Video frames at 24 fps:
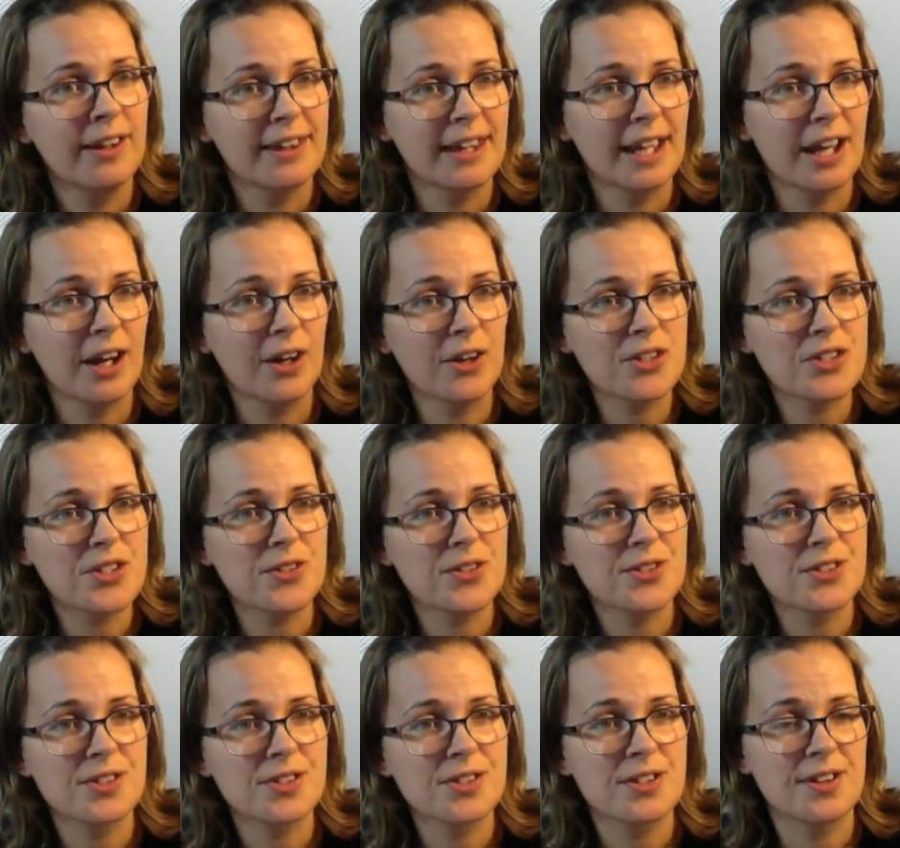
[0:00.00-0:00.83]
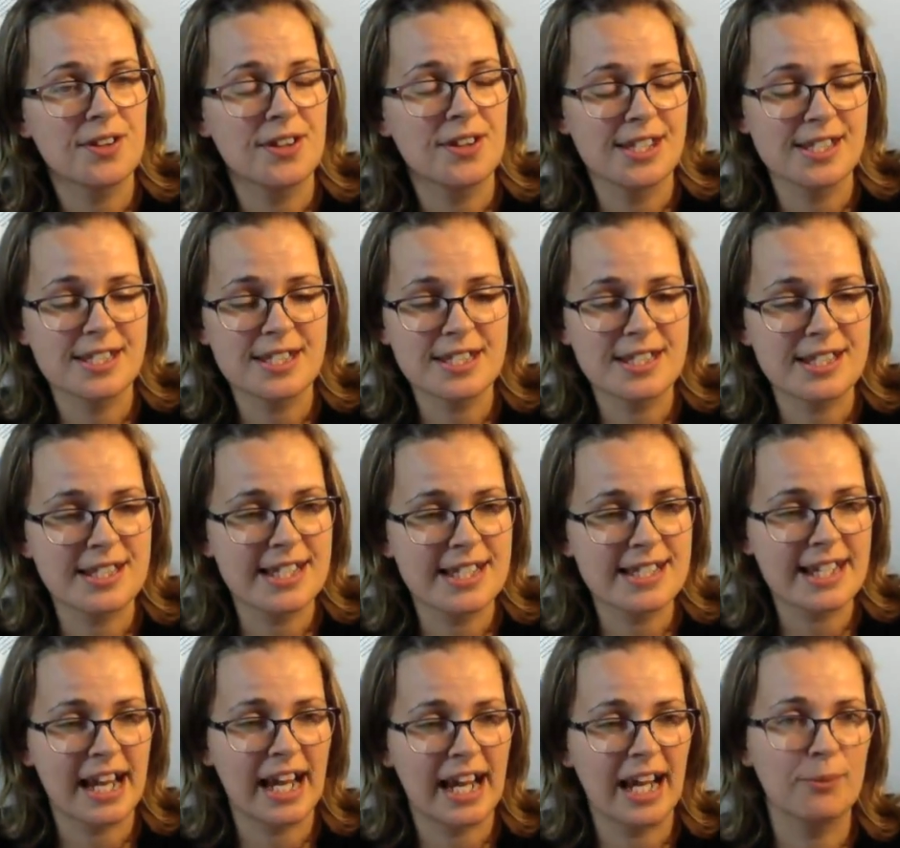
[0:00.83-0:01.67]
This is
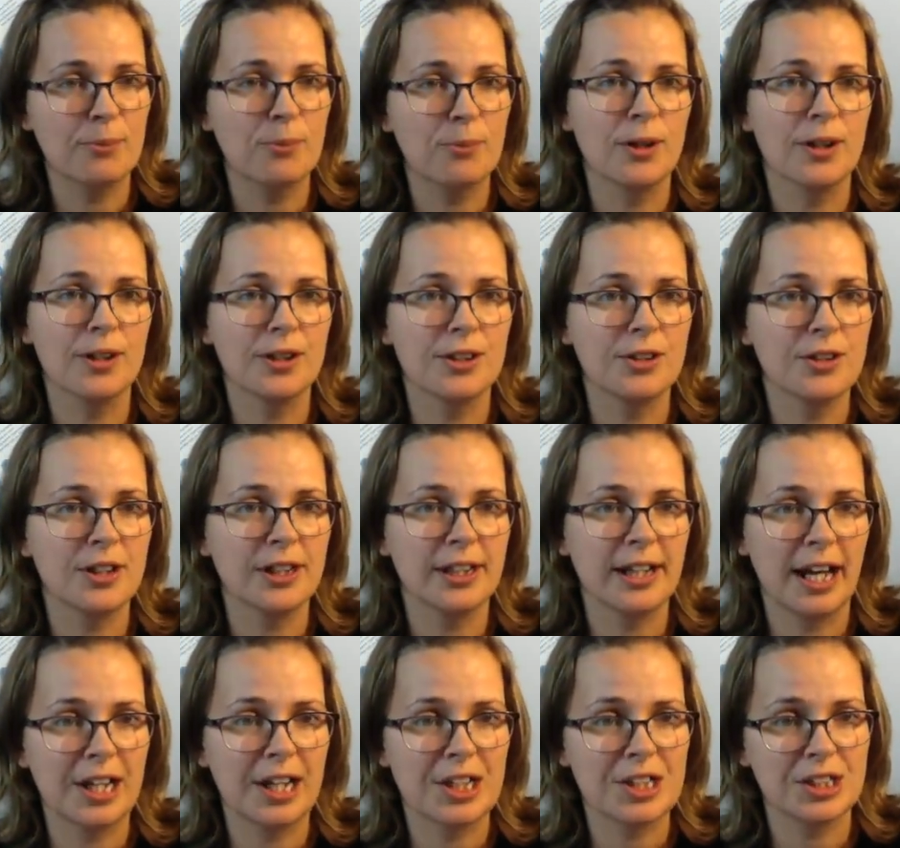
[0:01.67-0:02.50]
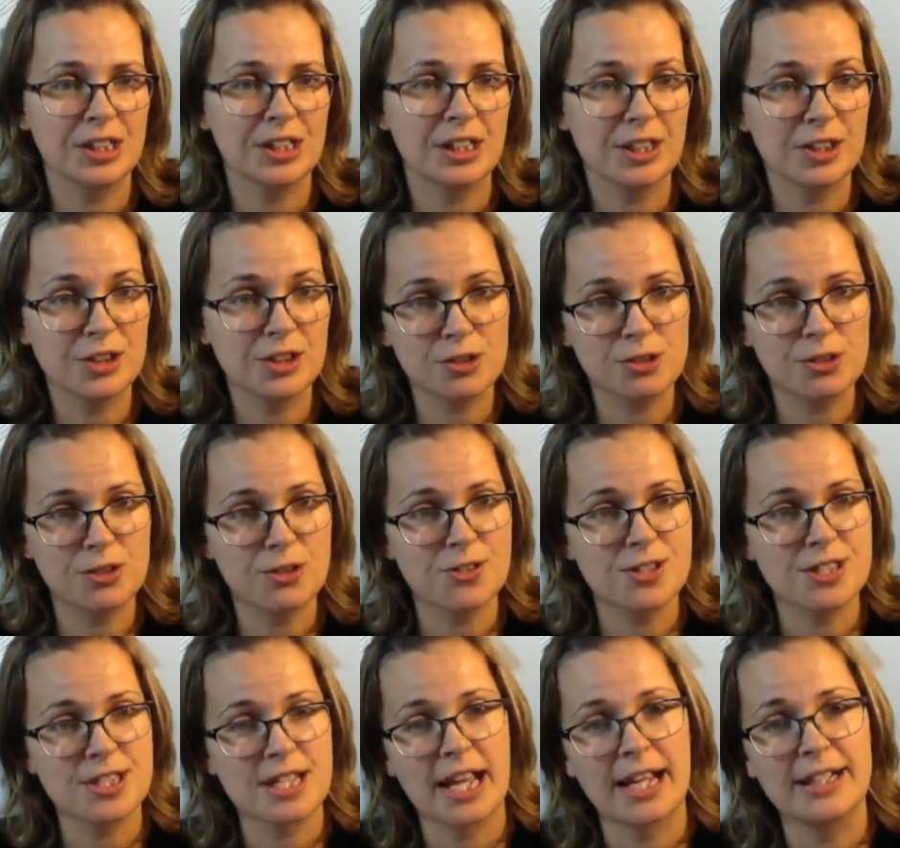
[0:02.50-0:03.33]
the time where you can actually
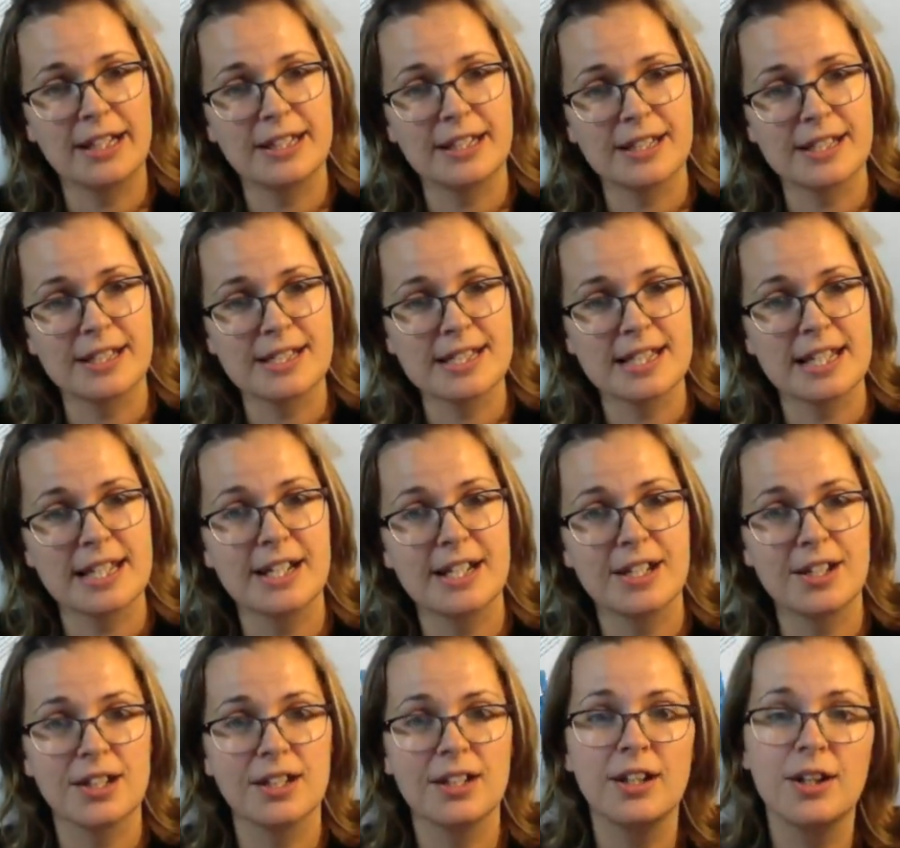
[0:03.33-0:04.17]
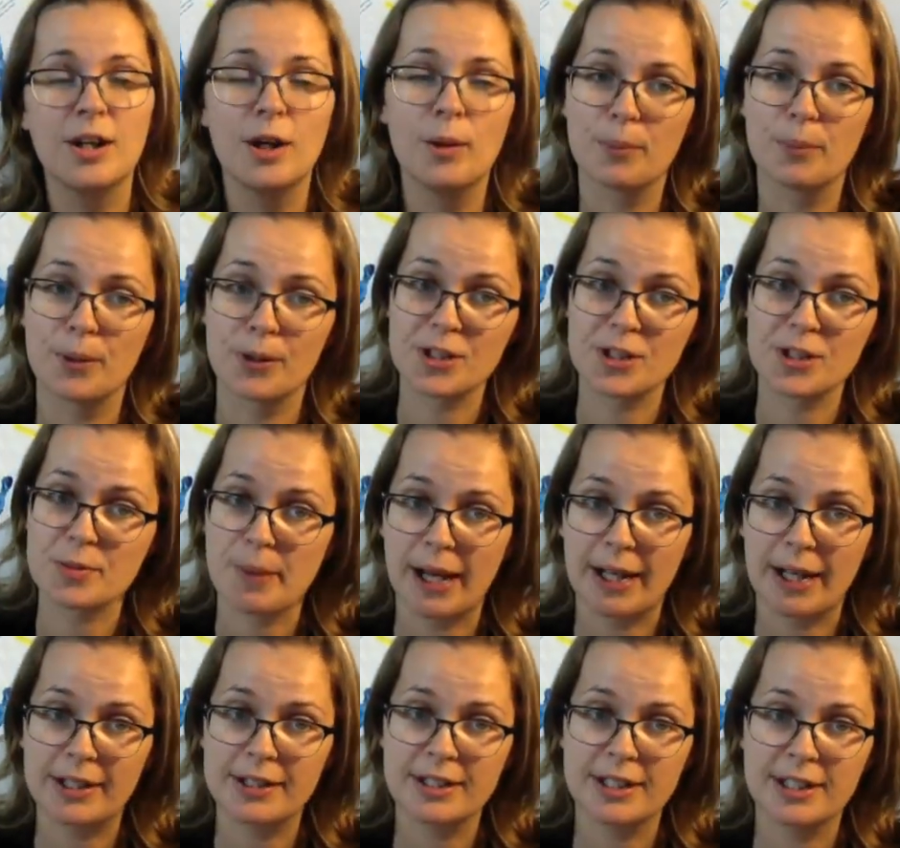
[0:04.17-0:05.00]
introduce ideas like
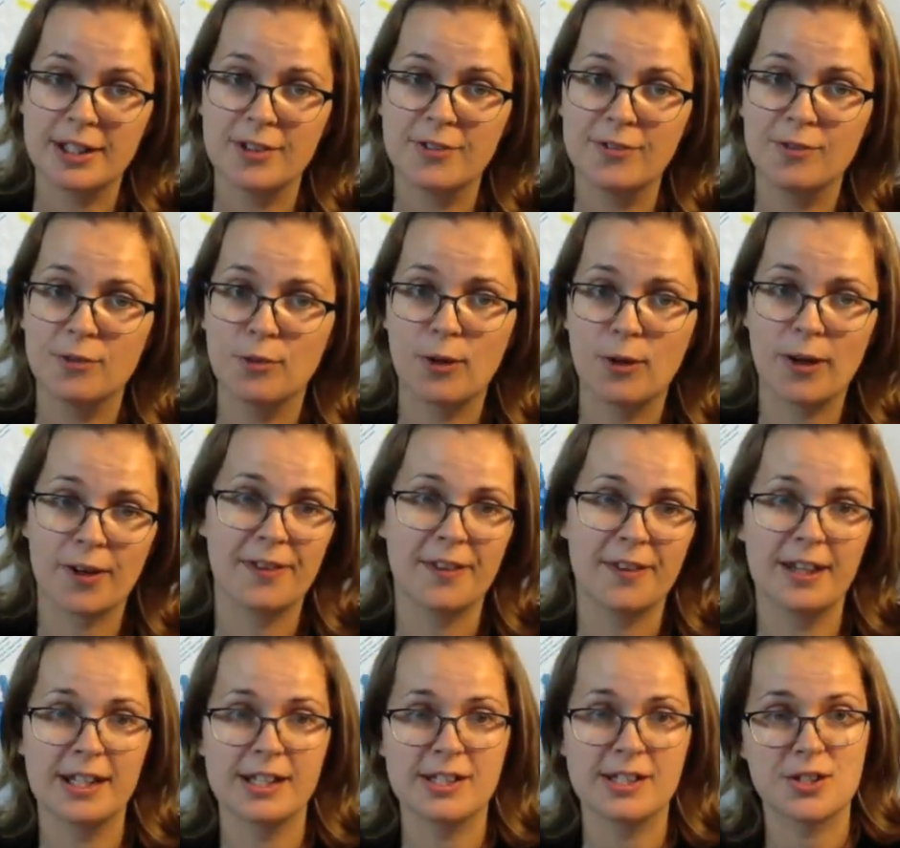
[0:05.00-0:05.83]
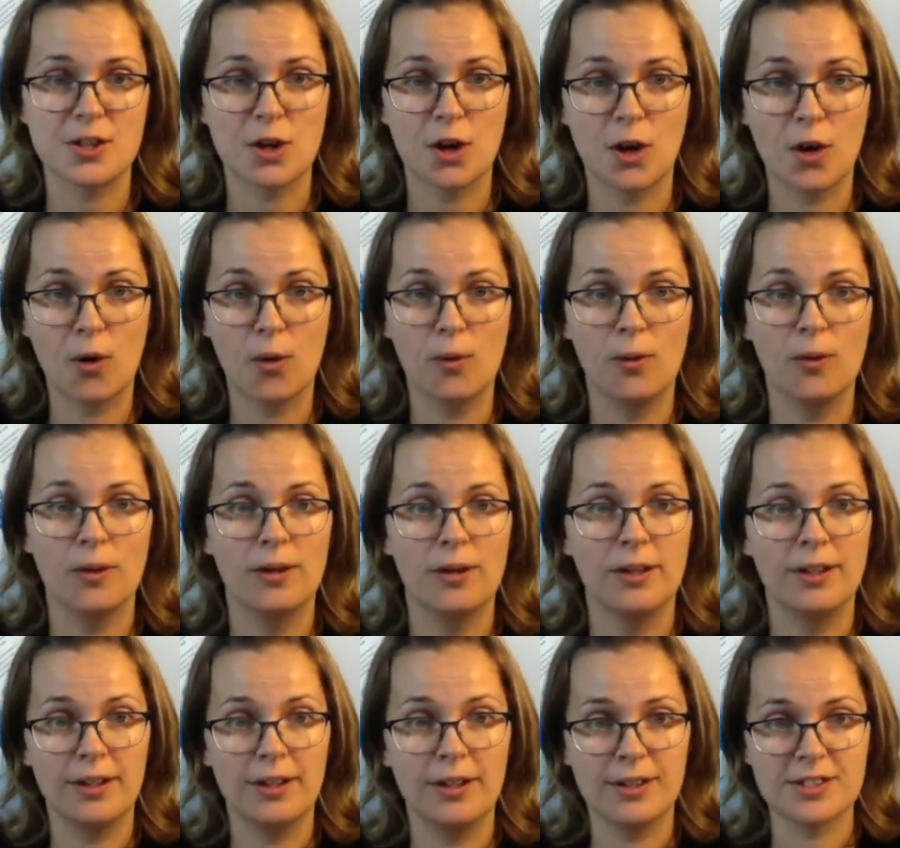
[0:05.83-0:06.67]
perspective, where things
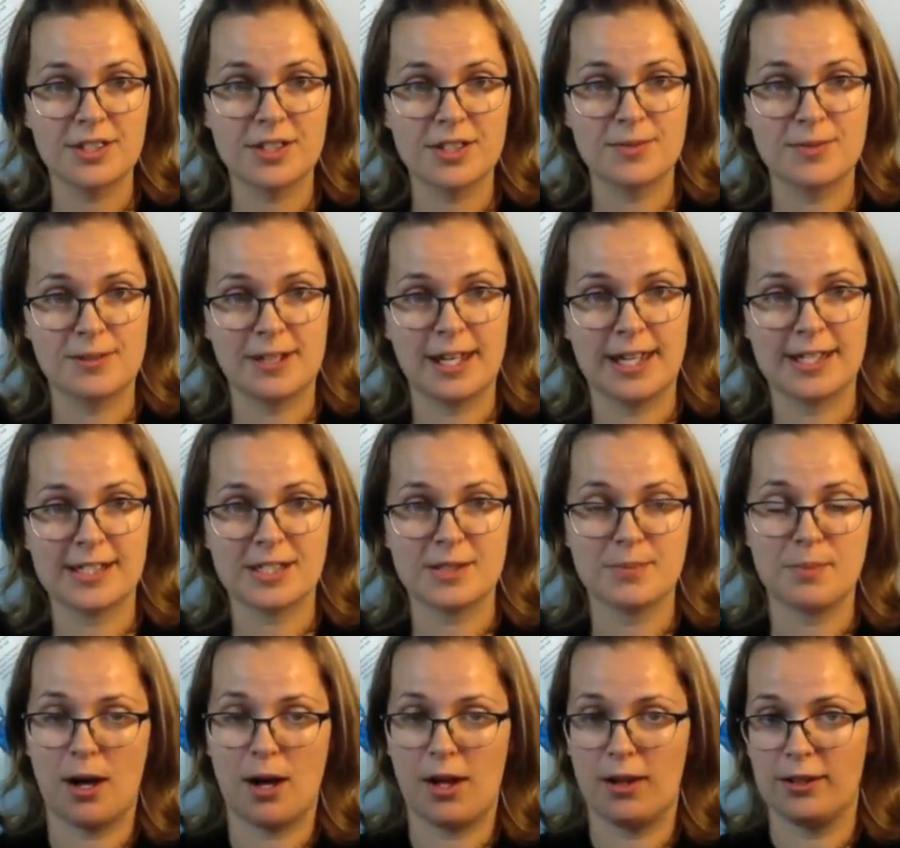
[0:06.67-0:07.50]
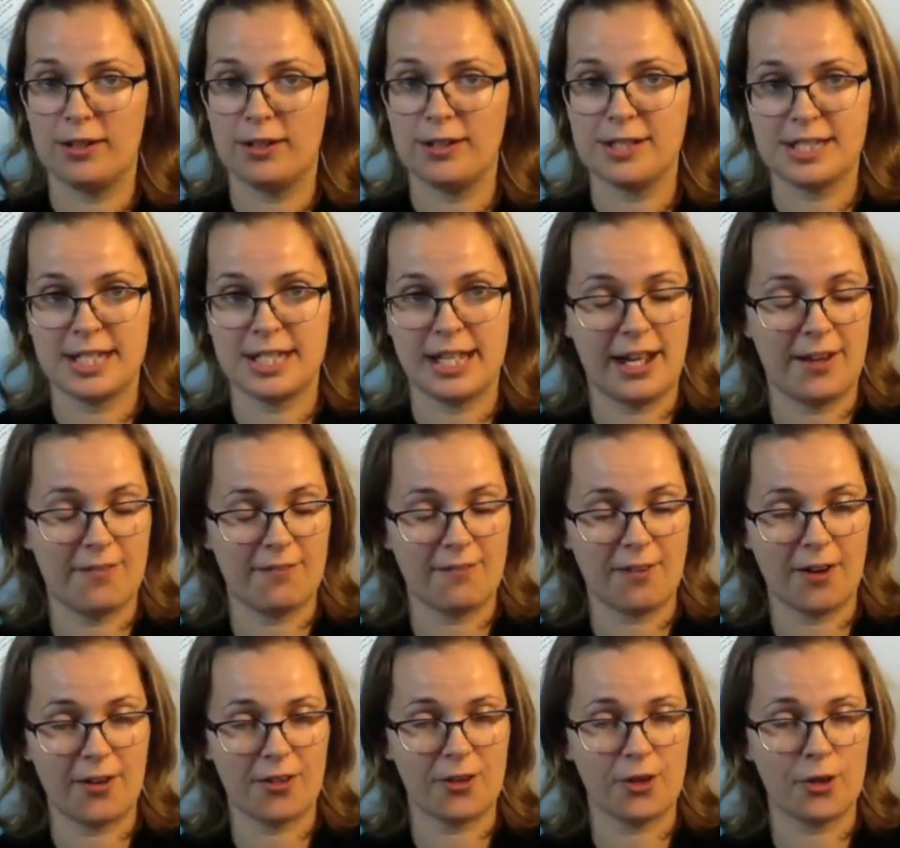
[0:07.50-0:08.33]
get smaller as they
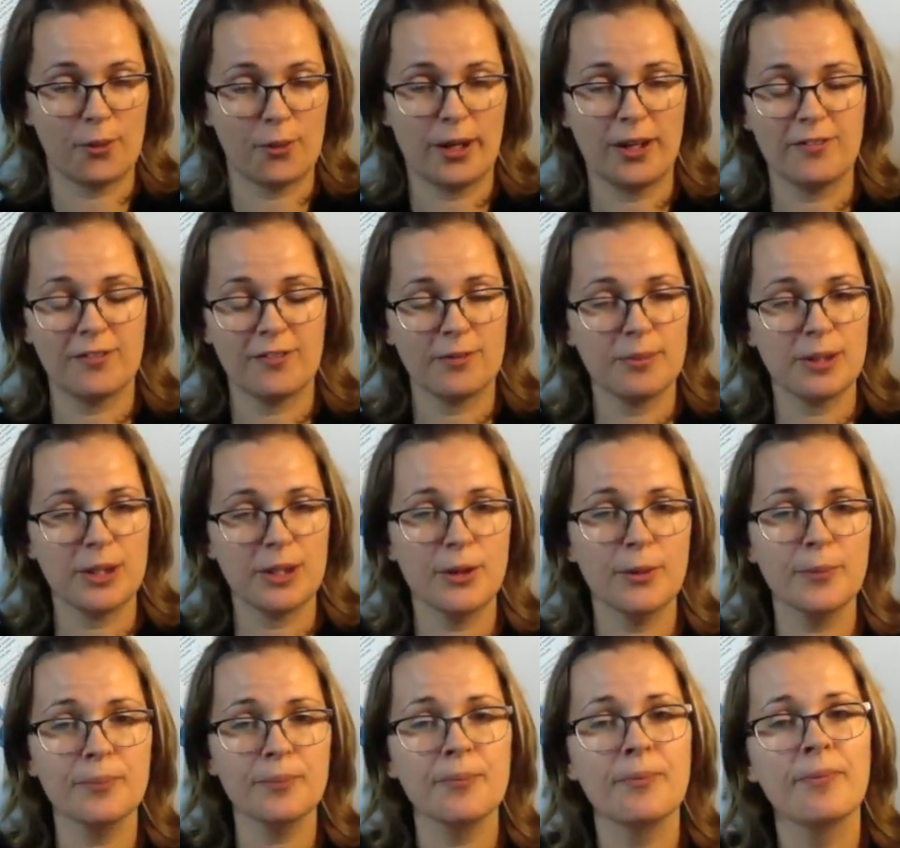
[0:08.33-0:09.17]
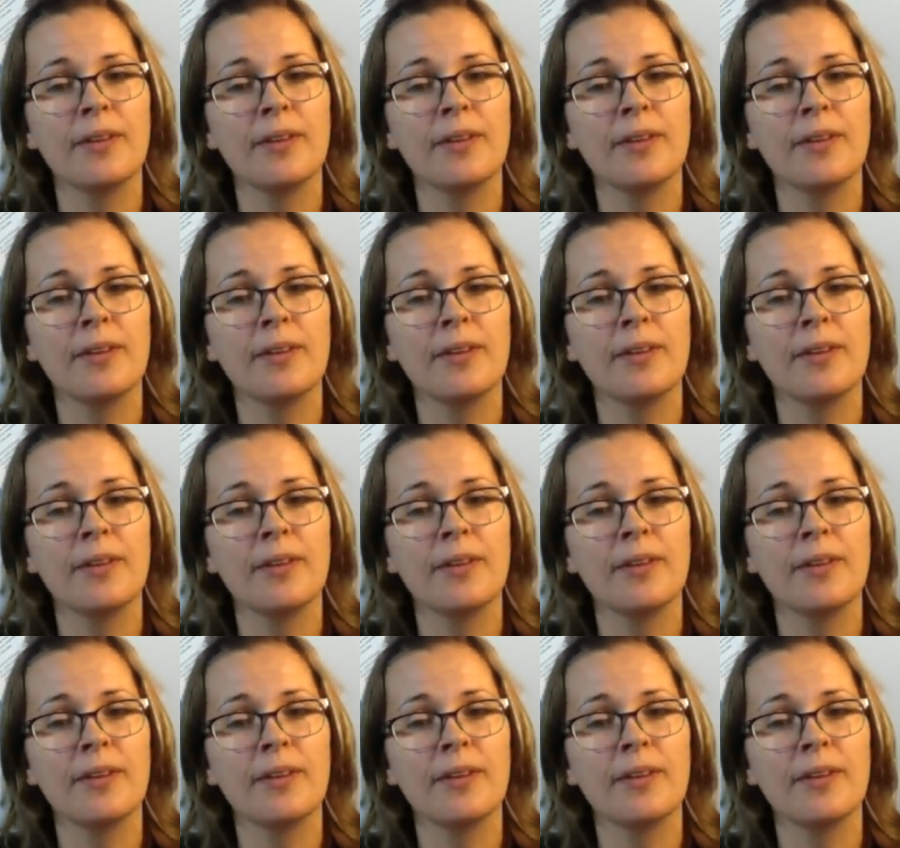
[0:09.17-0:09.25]
get farther away from you,